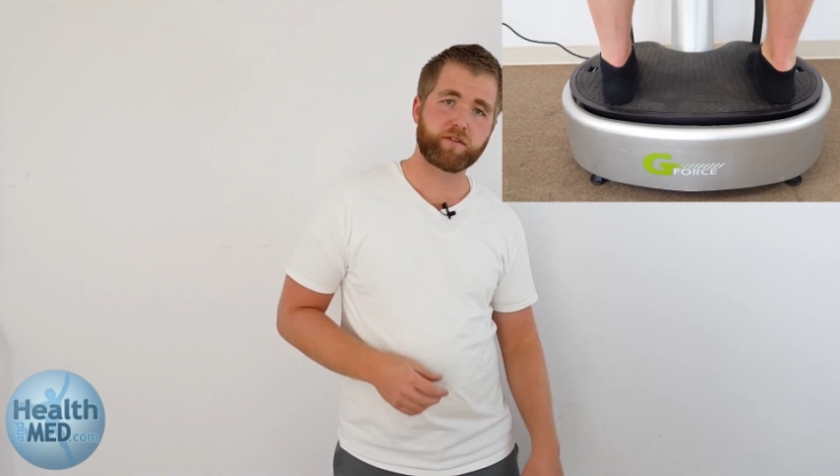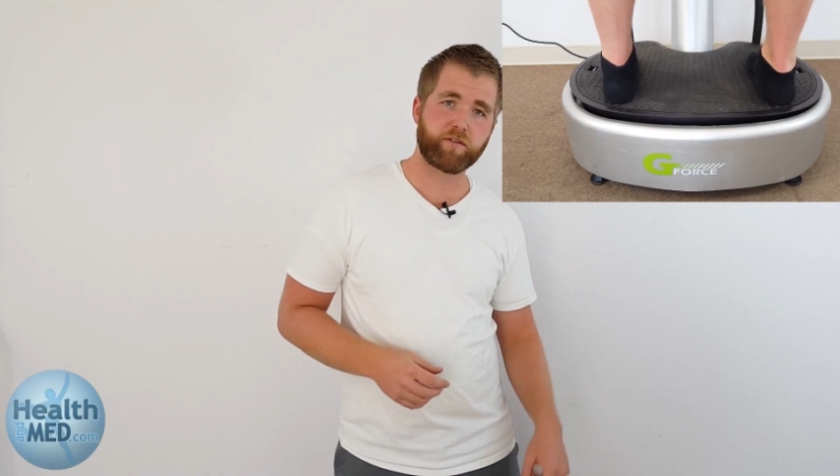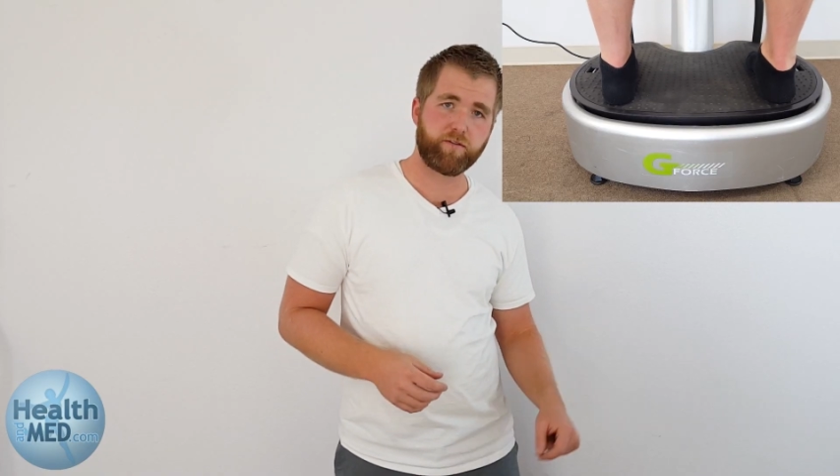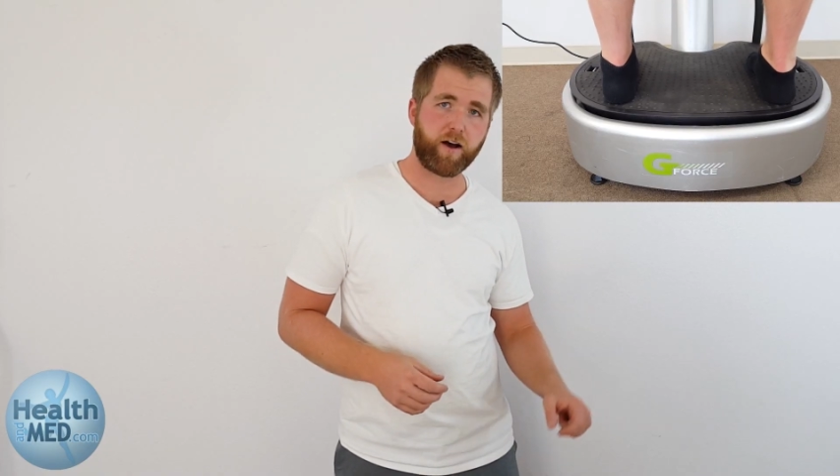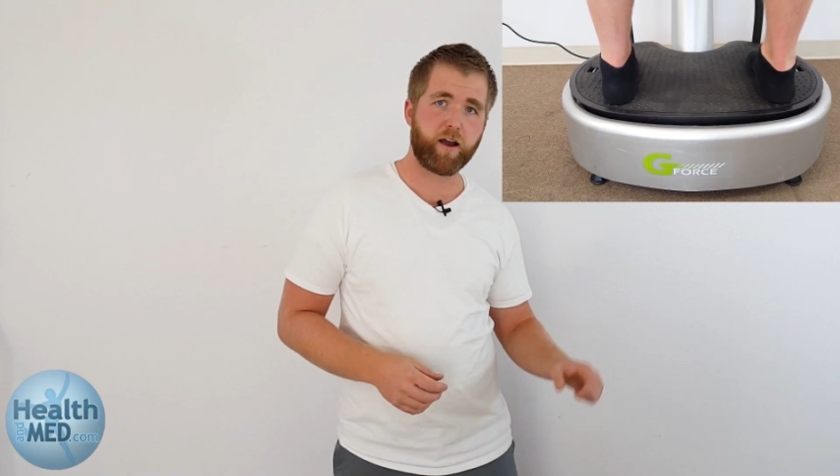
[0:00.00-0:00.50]
to
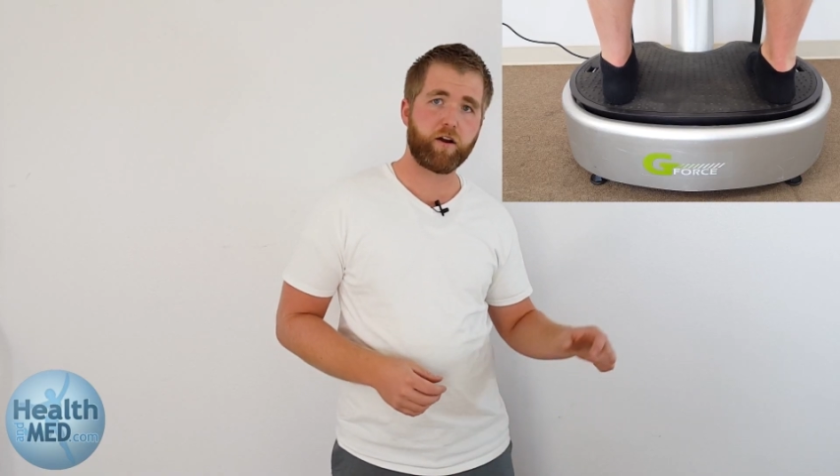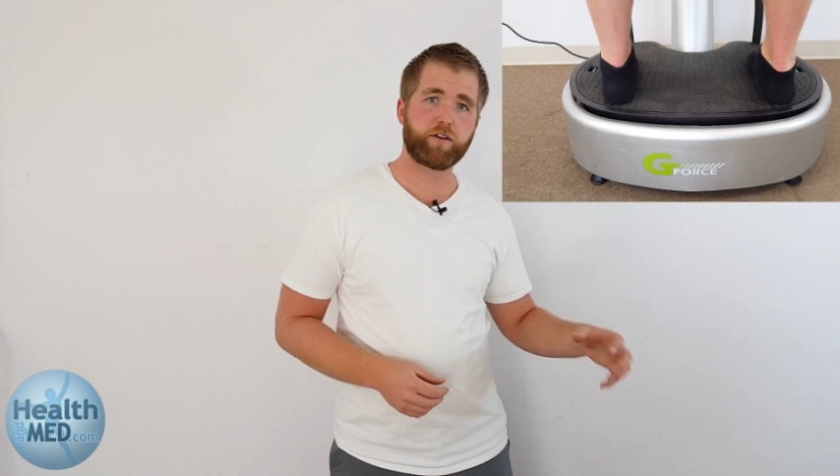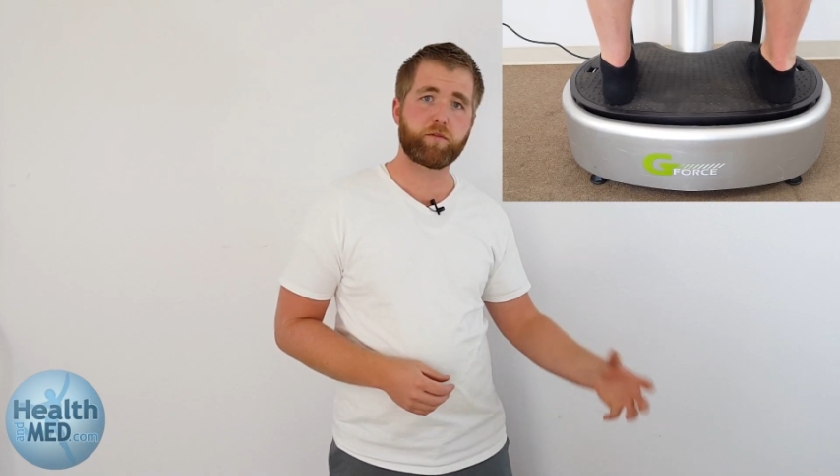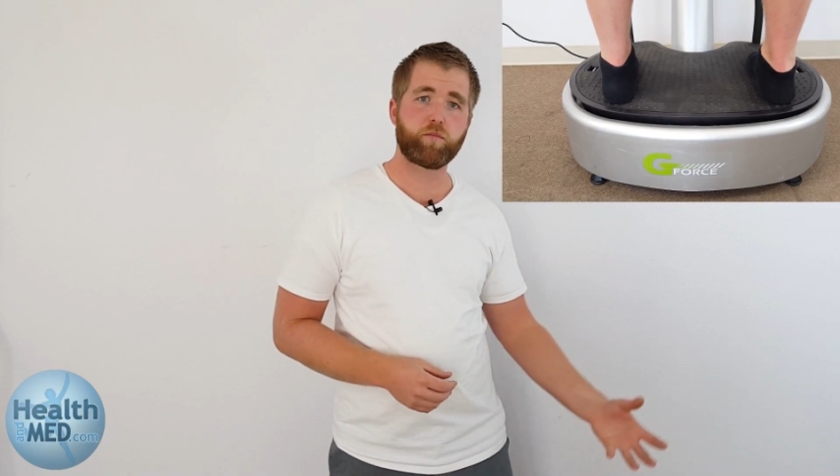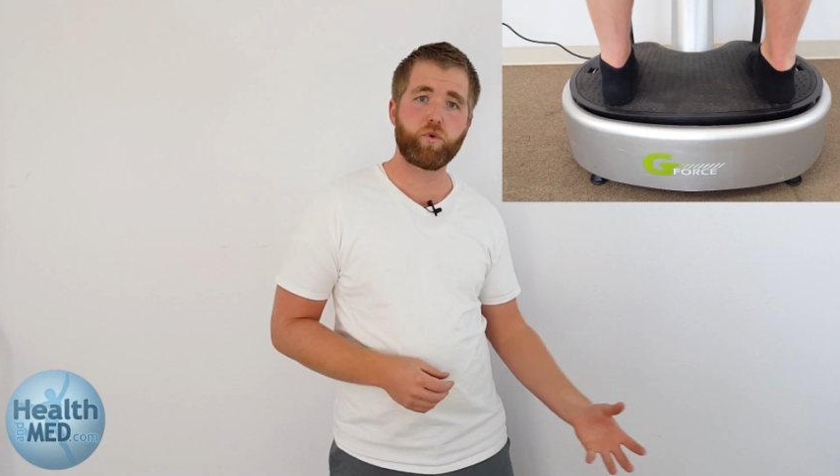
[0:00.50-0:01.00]
fire,
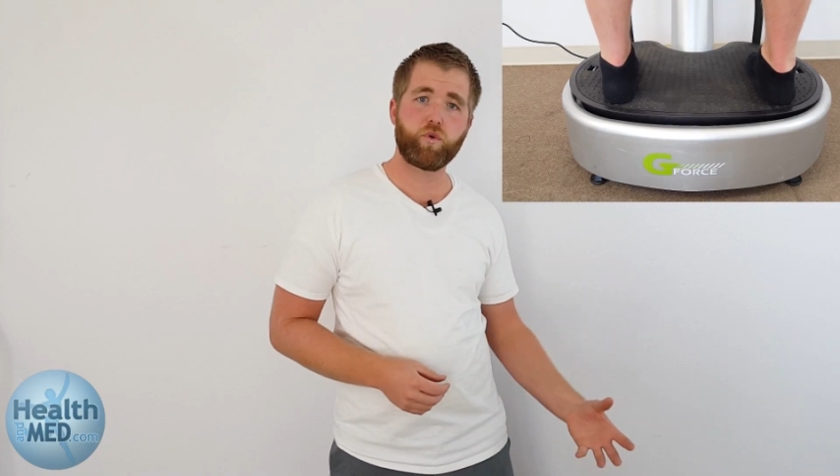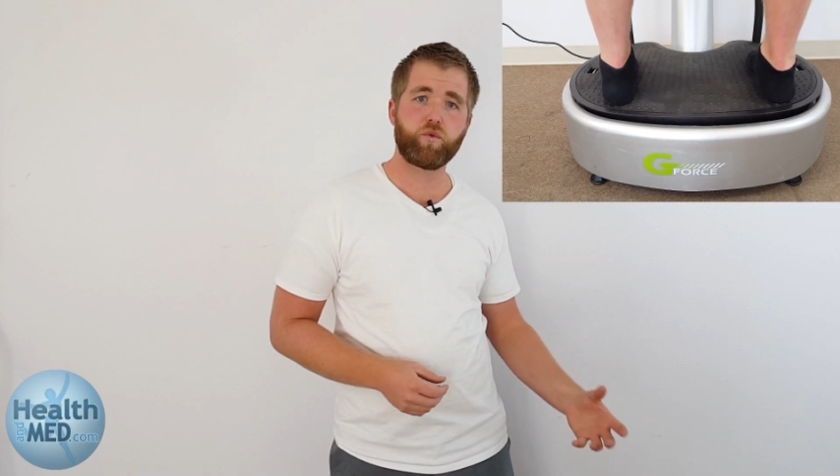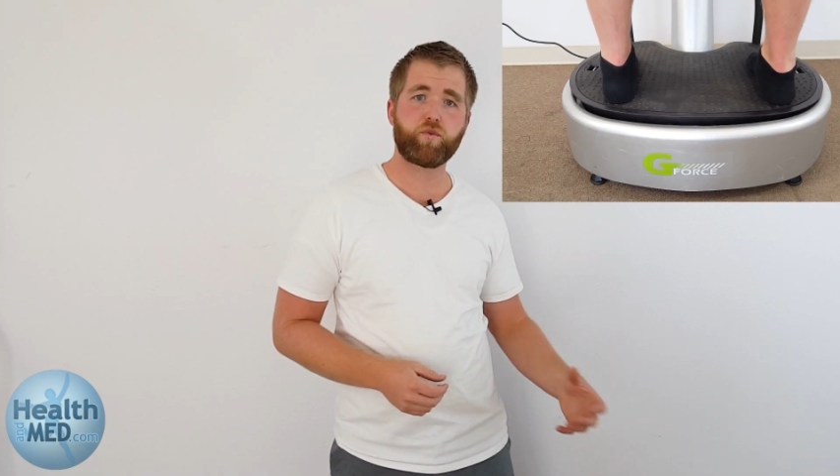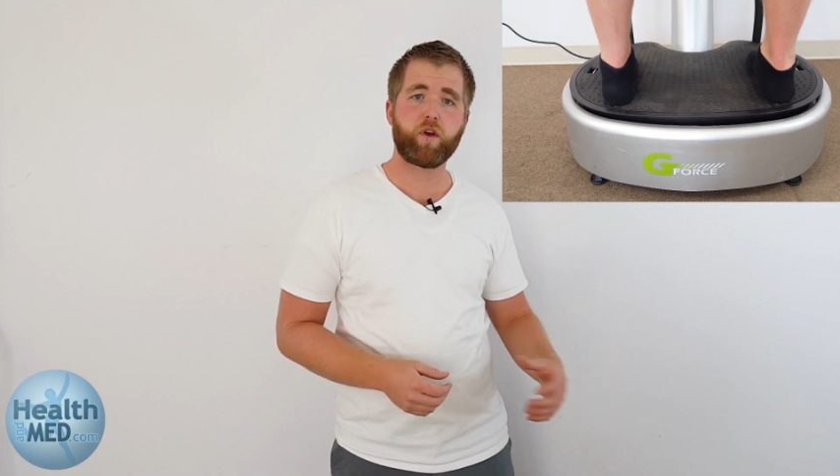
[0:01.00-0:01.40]
to move,